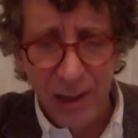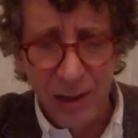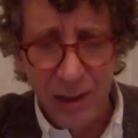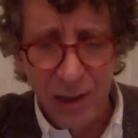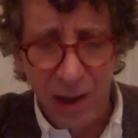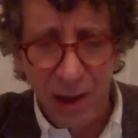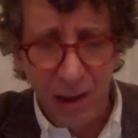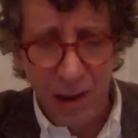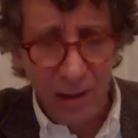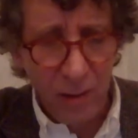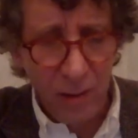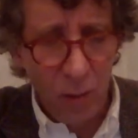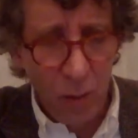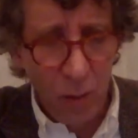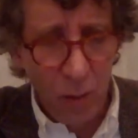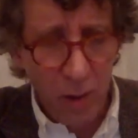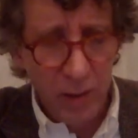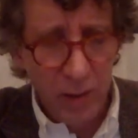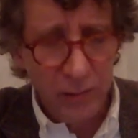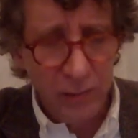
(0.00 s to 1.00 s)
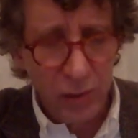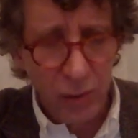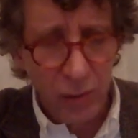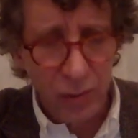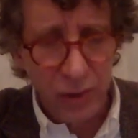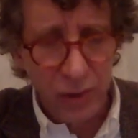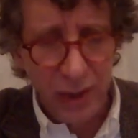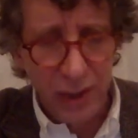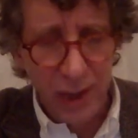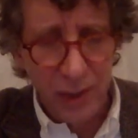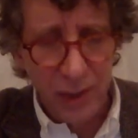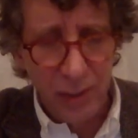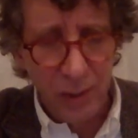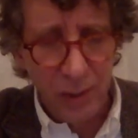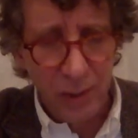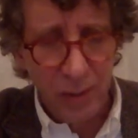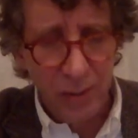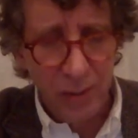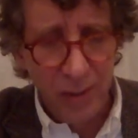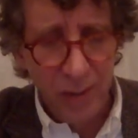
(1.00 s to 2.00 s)
guitar on the ward of Children's
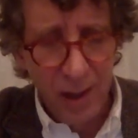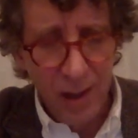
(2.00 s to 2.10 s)
Hospital